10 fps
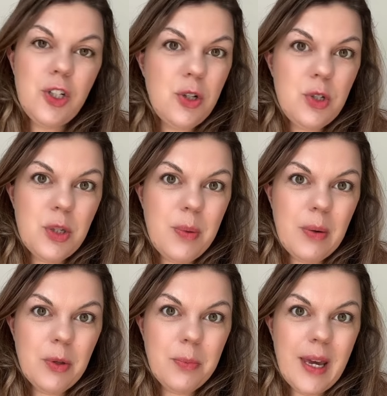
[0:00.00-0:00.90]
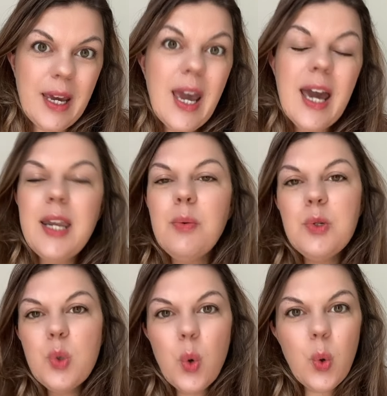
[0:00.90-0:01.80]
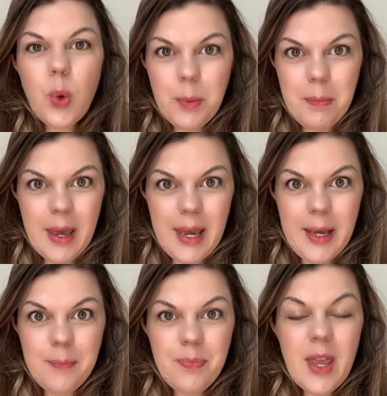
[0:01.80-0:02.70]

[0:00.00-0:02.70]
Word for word: choose to be with me, and it was all on me.